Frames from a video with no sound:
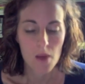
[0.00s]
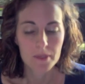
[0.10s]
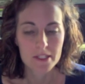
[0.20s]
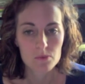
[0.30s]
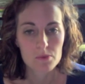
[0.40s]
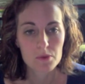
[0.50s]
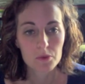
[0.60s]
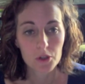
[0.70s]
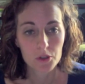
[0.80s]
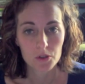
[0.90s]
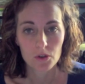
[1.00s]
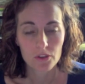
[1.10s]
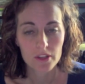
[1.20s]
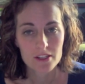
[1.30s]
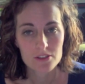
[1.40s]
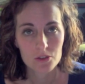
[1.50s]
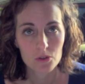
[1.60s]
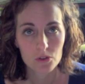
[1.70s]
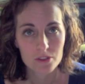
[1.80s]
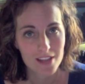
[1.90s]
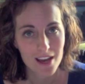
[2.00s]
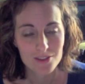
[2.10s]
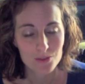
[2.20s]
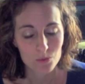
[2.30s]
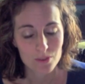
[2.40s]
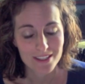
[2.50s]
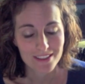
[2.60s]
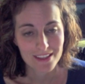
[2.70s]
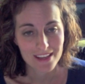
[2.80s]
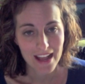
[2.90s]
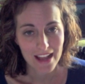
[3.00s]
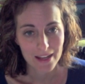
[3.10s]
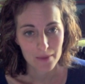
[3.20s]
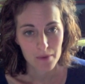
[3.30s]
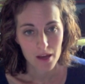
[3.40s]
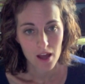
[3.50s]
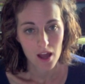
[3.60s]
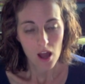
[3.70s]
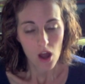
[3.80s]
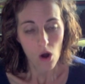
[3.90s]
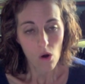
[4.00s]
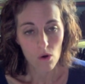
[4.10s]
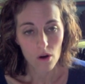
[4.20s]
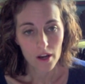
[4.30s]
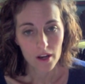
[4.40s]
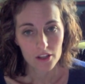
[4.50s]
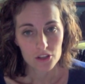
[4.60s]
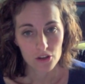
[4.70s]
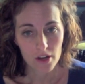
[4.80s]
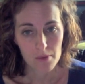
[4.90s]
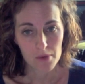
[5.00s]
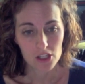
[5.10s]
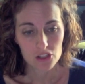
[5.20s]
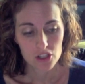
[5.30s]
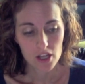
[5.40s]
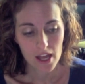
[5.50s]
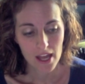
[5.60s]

Because when people Google things, Google does read the name on your image.